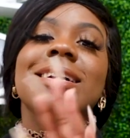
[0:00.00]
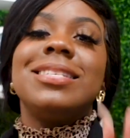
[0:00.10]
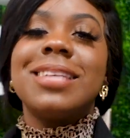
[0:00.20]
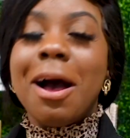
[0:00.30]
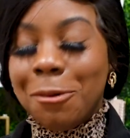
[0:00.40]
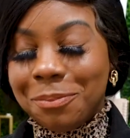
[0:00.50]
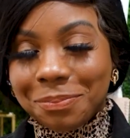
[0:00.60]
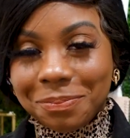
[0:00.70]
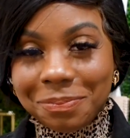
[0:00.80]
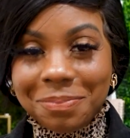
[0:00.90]
So
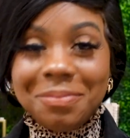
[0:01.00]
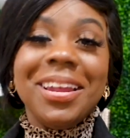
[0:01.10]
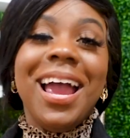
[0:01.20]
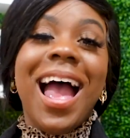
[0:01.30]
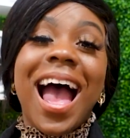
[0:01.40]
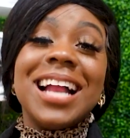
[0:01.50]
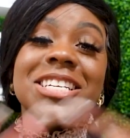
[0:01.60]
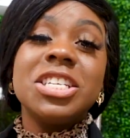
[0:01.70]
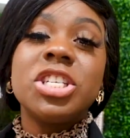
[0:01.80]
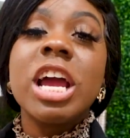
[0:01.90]
I
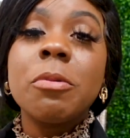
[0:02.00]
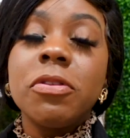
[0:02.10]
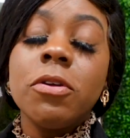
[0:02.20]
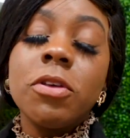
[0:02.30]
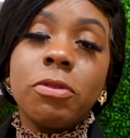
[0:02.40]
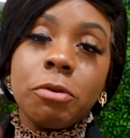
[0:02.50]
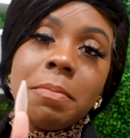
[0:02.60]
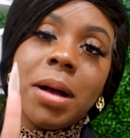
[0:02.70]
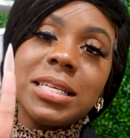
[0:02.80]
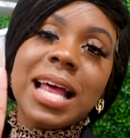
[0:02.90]
just shared with you the
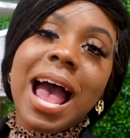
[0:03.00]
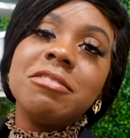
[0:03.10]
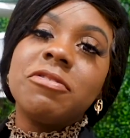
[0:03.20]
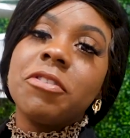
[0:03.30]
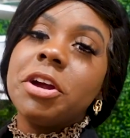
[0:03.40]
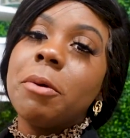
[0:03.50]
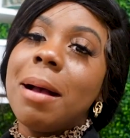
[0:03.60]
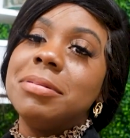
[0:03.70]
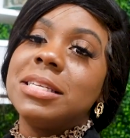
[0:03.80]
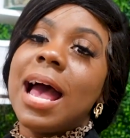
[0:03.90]
3 must-haves for your
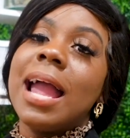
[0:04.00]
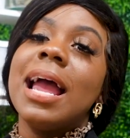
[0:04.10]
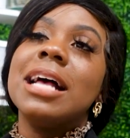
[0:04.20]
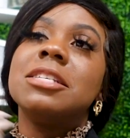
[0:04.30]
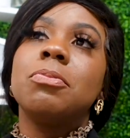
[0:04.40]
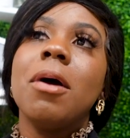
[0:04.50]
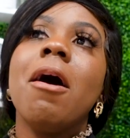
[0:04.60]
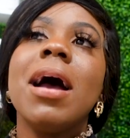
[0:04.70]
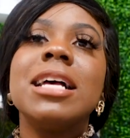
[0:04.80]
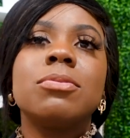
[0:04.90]
website, as
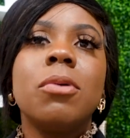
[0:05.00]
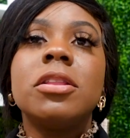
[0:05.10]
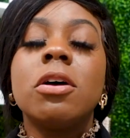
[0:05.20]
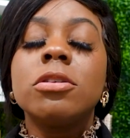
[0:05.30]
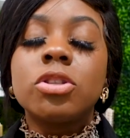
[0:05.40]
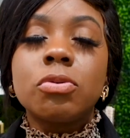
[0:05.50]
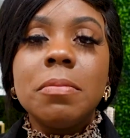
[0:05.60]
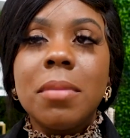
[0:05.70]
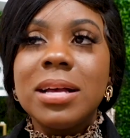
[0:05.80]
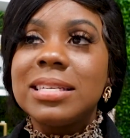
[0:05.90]
well as what those
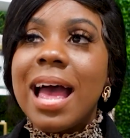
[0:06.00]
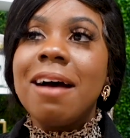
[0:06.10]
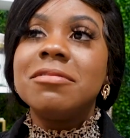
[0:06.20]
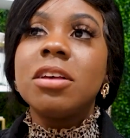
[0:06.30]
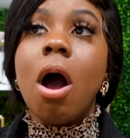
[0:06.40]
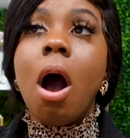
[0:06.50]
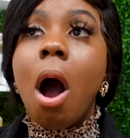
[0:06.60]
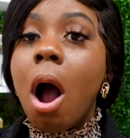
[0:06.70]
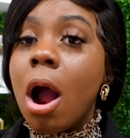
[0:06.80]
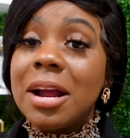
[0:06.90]
3 must-haves
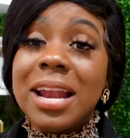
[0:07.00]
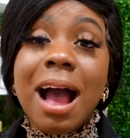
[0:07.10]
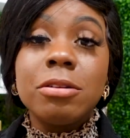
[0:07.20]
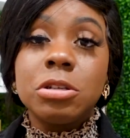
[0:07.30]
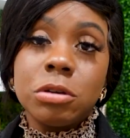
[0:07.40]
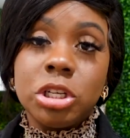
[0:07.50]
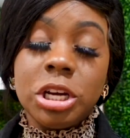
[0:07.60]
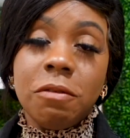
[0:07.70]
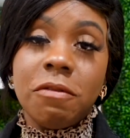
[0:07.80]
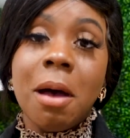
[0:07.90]
are and how to
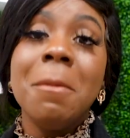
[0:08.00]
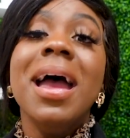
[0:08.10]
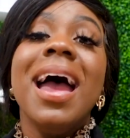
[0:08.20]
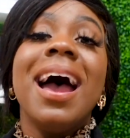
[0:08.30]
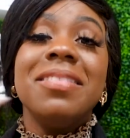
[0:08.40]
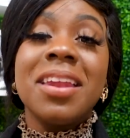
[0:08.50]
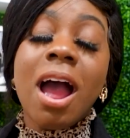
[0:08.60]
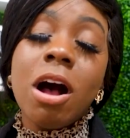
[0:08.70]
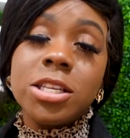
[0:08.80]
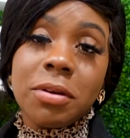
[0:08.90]
achieve them. And then
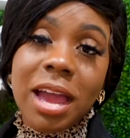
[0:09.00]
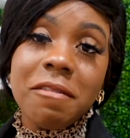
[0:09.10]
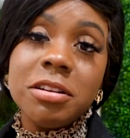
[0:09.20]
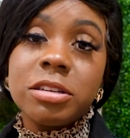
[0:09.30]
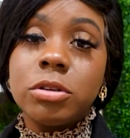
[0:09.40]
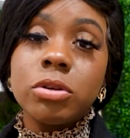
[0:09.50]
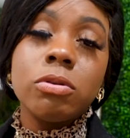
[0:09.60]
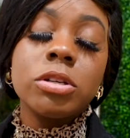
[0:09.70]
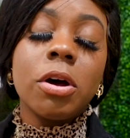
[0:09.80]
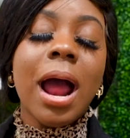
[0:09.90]
I also gave you some
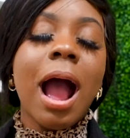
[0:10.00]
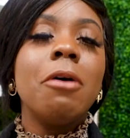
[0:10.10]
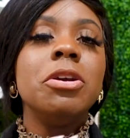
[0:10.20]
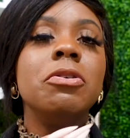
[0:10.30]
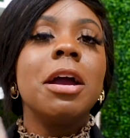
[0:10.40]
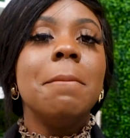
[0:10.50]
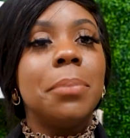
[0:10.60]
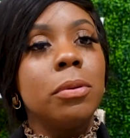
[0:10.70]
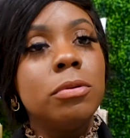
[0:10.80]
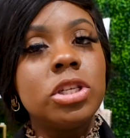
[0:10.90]
tools on how you can
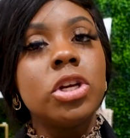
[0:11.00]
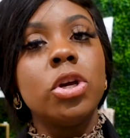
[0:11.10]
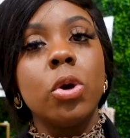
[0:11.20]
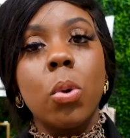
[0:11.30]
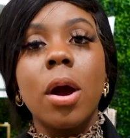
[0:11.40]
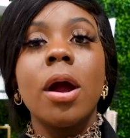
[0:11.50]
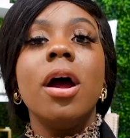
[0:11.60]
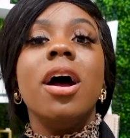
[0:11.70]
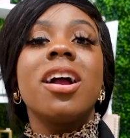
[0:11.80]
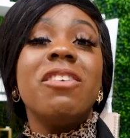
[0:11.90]
boost your
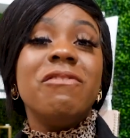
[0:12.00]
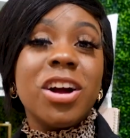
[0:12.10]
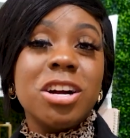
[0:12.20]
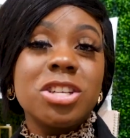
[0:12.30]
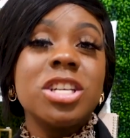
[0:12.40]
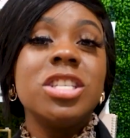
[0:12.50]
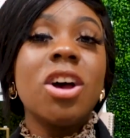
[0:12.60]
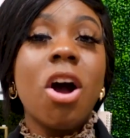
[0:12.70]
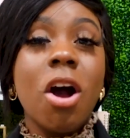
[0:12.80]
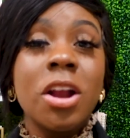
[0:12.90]

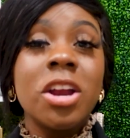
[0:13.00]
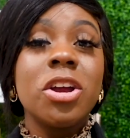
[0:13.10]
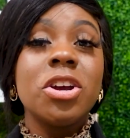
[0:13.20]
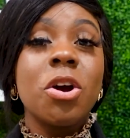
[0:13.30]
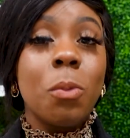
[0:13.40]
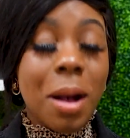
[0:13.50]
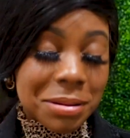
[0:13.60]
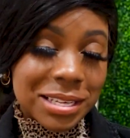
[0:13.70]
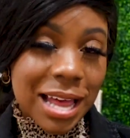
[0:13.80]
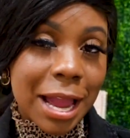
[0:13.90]
conversions on your
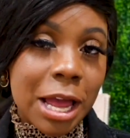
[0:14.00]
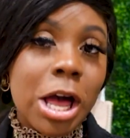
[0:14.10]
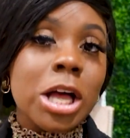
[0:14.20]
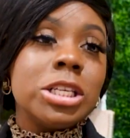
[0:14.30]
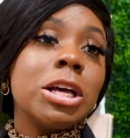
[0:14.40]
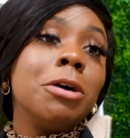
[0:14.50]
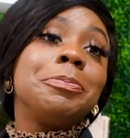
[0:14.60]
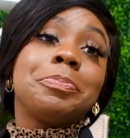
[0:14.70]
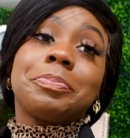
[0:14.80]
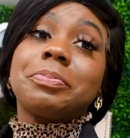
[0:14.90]
website.
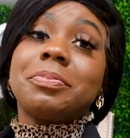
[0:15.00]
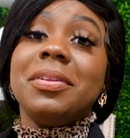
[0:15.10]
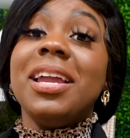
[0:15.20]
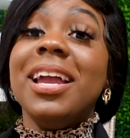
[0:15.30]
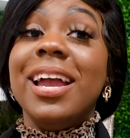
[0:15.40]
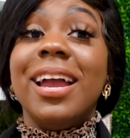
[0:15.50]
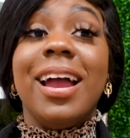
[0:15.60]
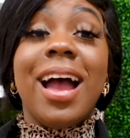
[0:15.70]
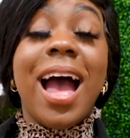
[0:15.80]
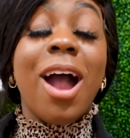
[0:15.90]
So
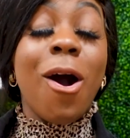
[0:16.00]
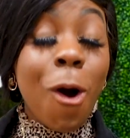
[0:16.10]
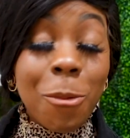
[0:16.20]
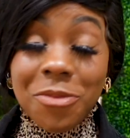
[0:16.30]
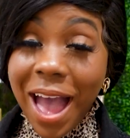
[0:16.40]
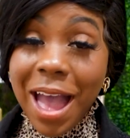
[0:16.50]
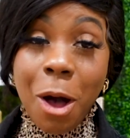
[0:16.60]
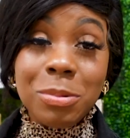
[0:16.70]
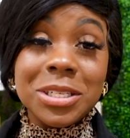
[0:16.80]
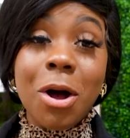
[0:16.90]
I hope that
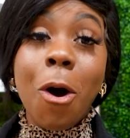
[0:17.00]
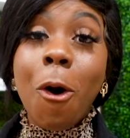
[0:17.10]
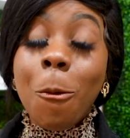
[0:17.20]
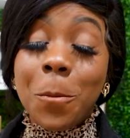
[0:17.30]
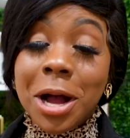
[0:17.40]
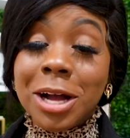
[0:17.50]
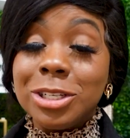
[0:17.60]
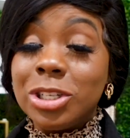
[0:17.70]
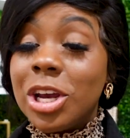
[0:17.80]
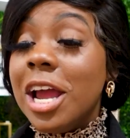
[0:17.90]
helped a whole
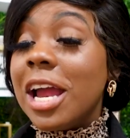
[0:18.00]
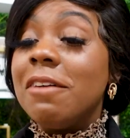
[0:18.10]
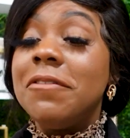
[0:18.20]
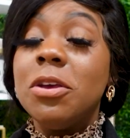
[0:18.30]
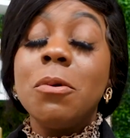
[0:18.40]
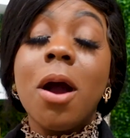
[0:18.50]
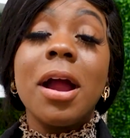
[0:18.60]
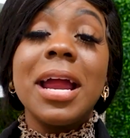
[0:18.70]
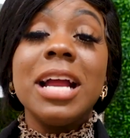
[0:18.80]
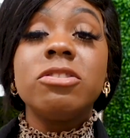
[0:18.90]
bunch. If you
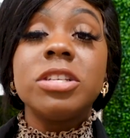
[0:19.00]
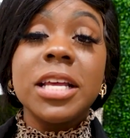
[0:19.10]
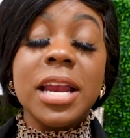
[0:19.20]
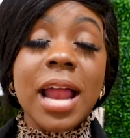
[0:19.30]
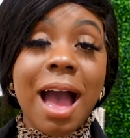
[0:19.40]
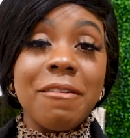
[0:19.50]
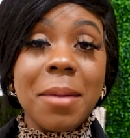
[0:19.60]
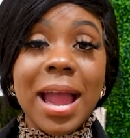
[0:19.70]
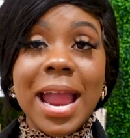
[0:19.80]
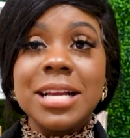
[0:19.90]
are interested in having
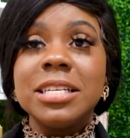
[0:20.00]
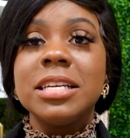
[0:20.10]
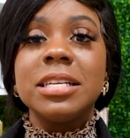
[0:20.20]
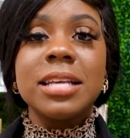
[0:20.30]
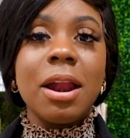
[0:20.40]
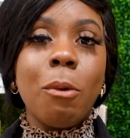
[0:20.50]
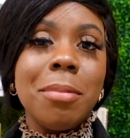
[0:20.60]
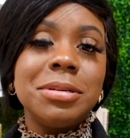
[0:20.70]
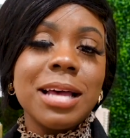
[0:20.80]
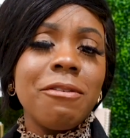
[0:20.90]
my agency design a
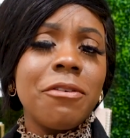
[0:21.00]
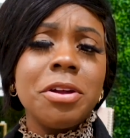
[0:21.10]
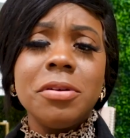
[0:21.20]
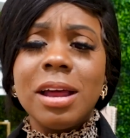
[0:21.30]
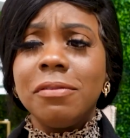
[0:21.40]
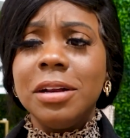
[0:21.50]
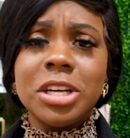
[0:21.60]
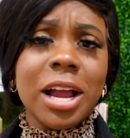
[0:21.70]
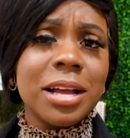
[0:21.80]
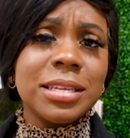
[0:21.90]
website for you, definitely
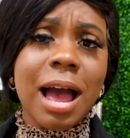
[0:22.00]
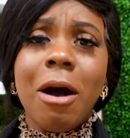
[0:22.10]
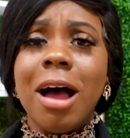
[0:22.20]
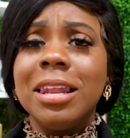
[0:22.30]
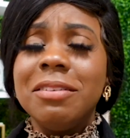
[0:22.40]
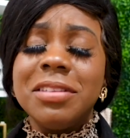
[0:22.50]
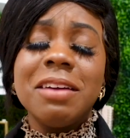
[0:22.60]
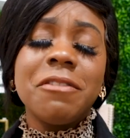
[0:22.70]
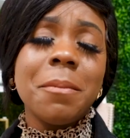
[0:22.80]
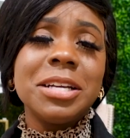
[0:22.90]
check us out. I'll leave the
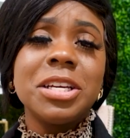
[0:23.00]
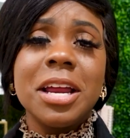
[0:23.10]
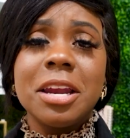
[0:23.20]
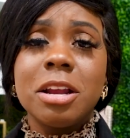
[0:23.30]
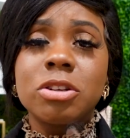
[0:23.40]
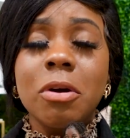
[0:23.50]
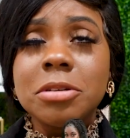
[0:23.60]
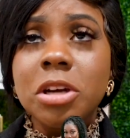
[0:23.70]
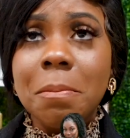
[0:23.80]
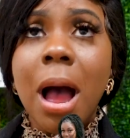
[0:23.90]
information in the
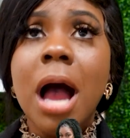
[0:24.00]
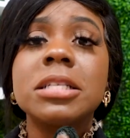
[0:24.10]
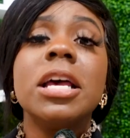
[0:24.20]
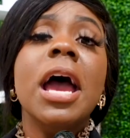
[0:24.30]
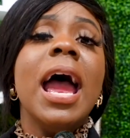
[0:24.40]
description box.